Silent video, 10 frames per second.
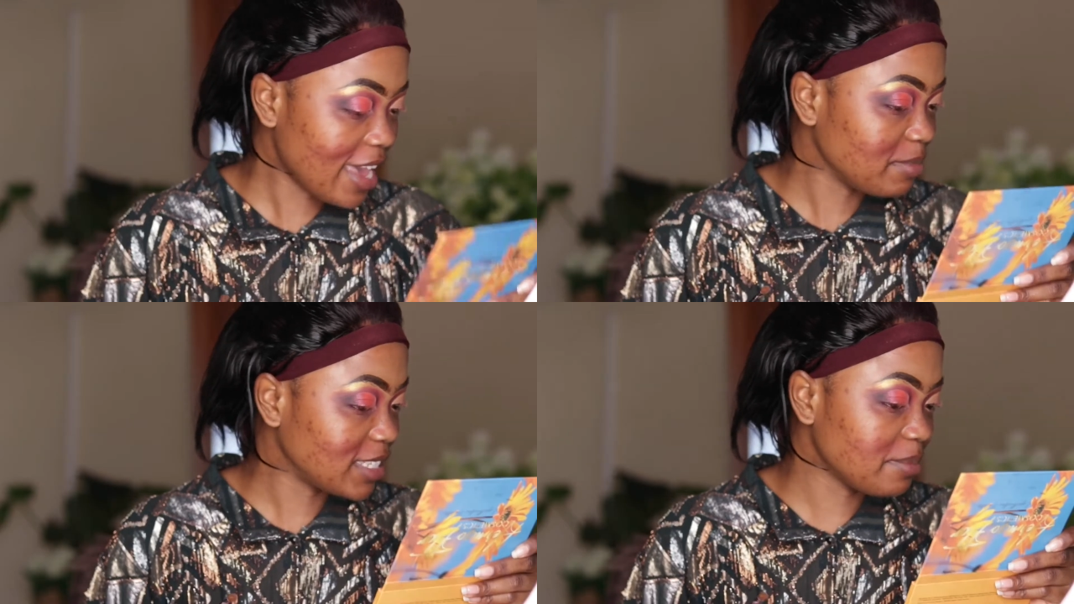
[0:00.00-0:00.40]

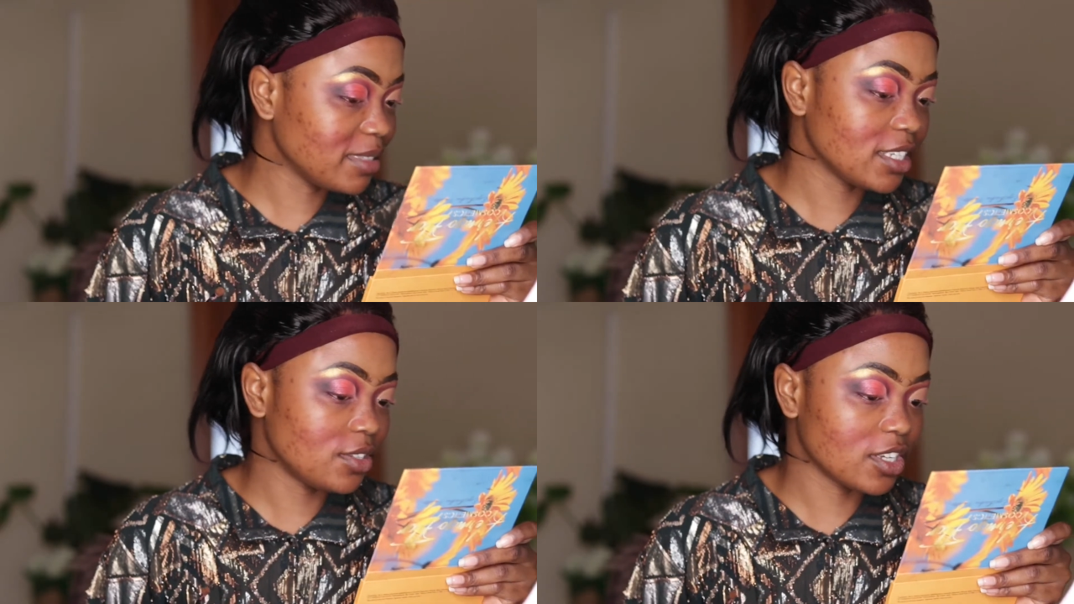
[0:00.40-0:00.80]
am
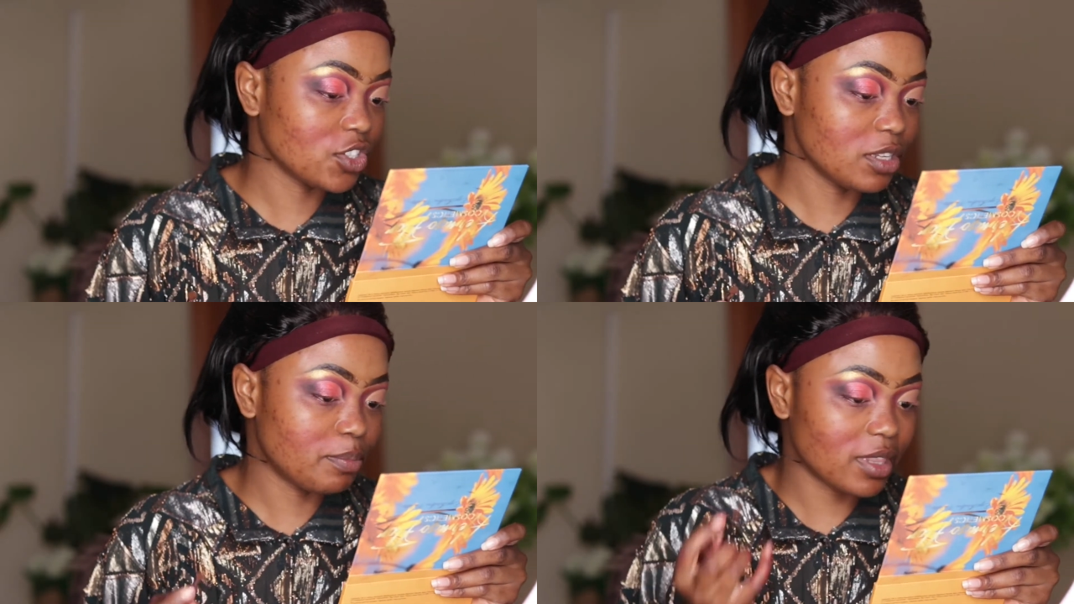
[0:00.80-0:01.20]
tempted to
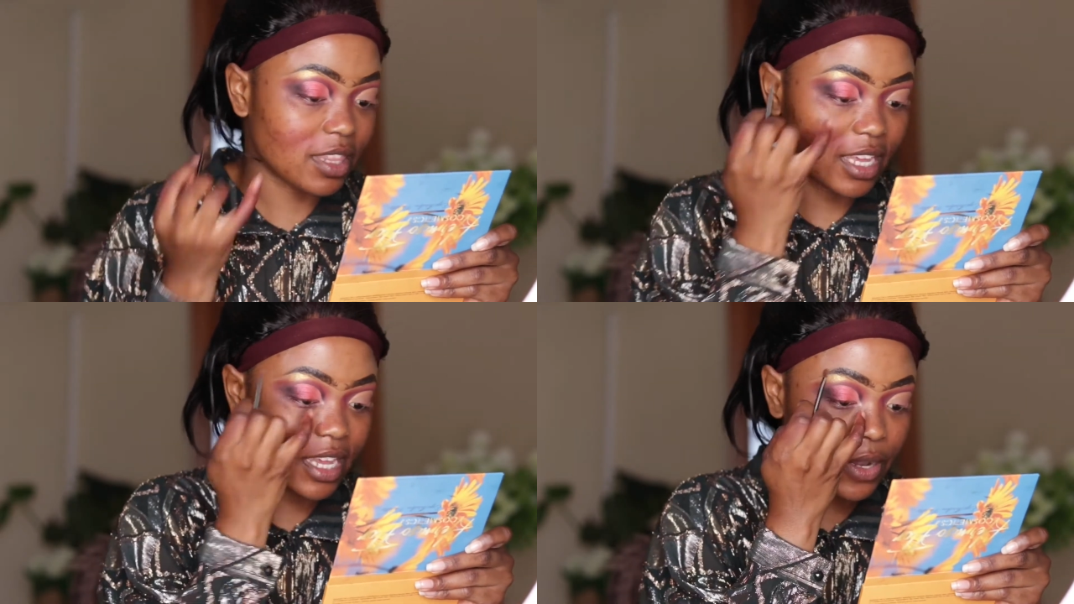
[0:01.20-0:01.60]
actually put
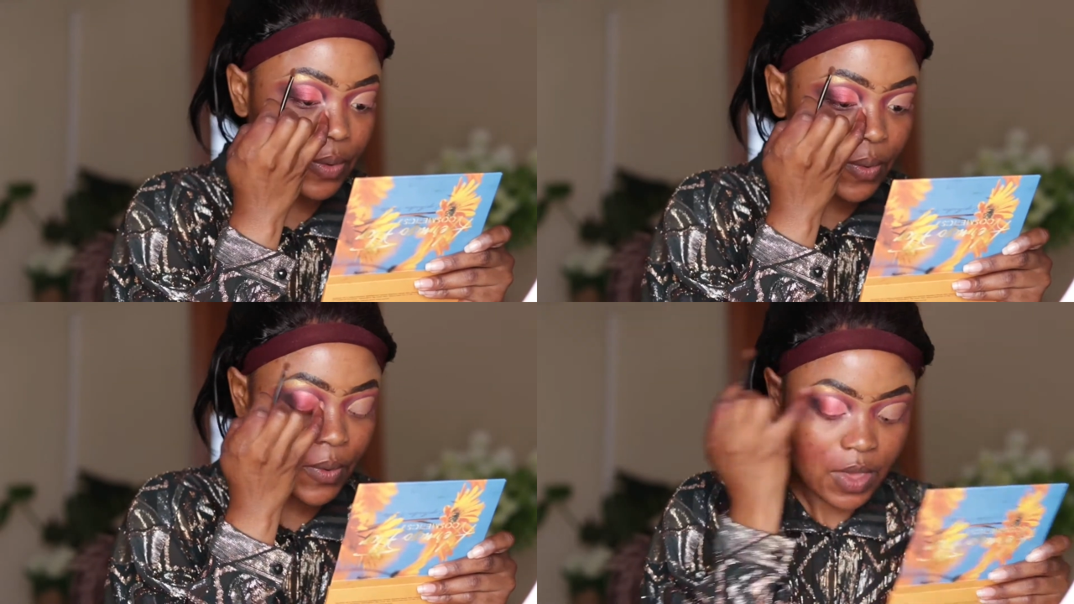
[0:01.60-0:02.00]
the
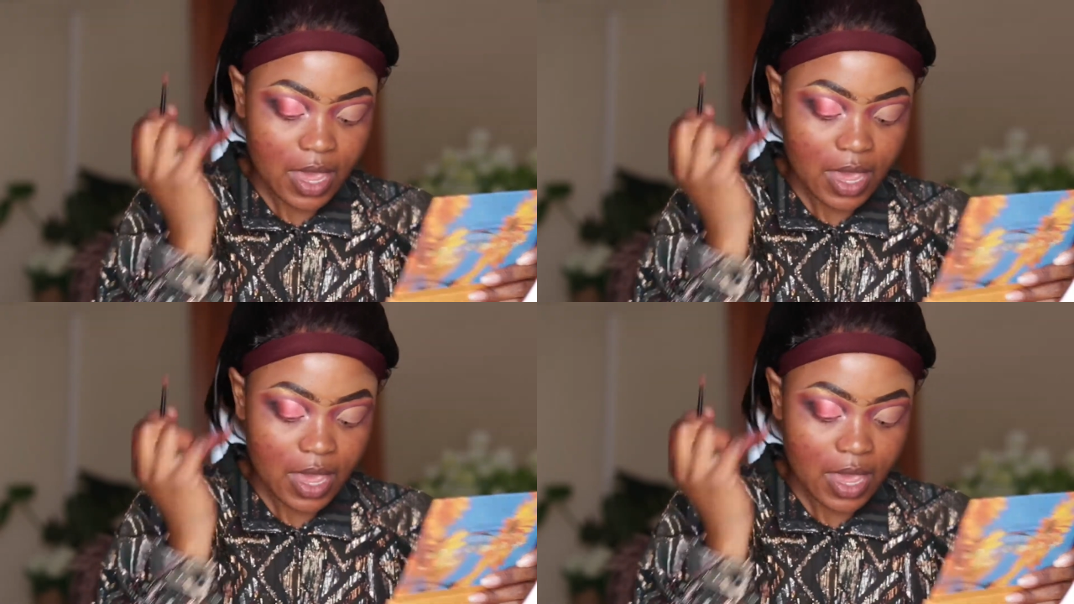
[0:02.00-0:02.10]
yellow